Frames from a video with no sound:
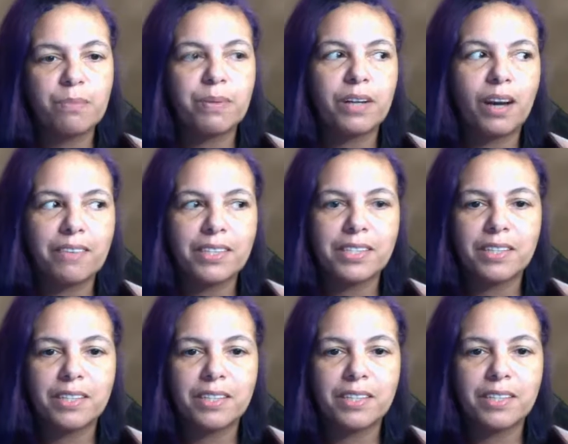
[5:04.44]
But obviously,
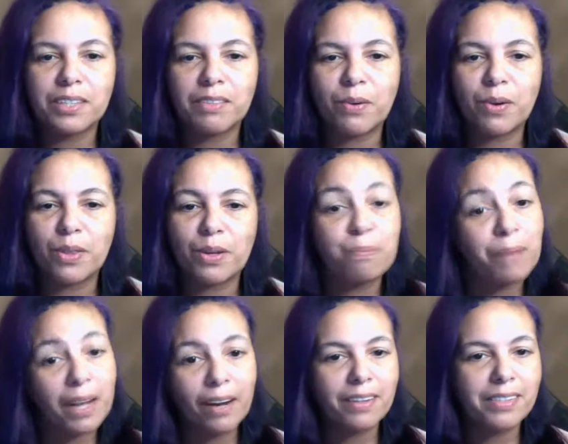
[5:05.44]
if you were still living
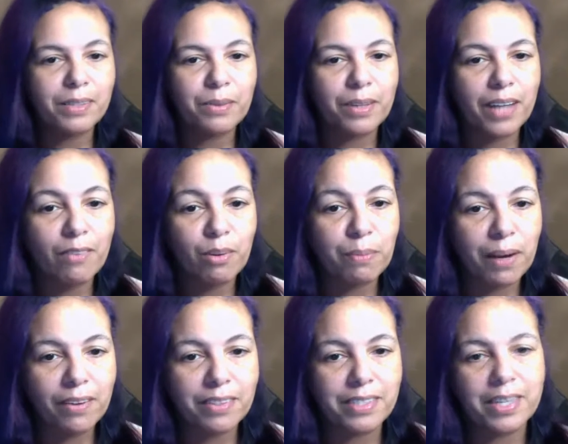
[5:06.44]
with your parents, it
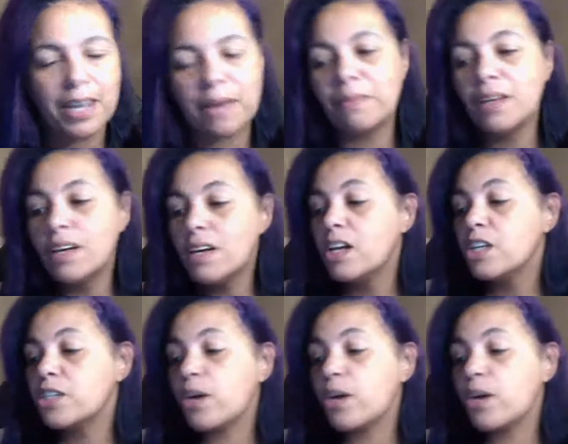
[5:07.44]
would have your parents' name.